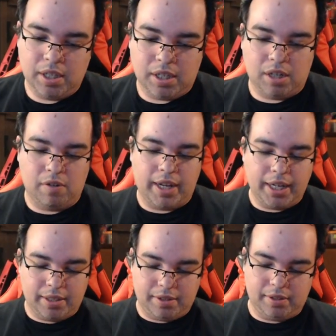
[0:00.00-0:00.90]
All
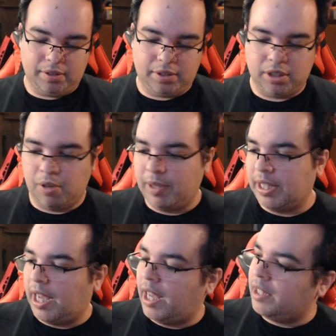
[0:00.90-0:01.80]
right, so we
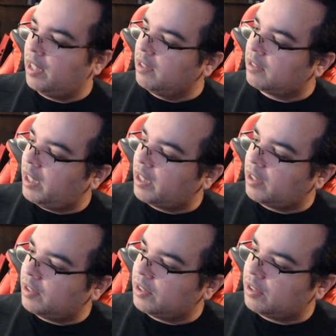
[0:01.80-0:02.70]
got, that looks like,
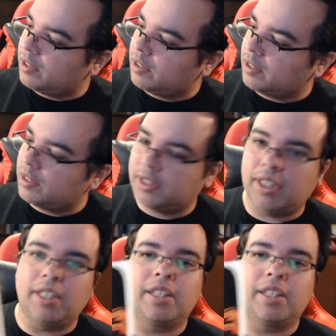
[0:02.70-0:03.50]
kind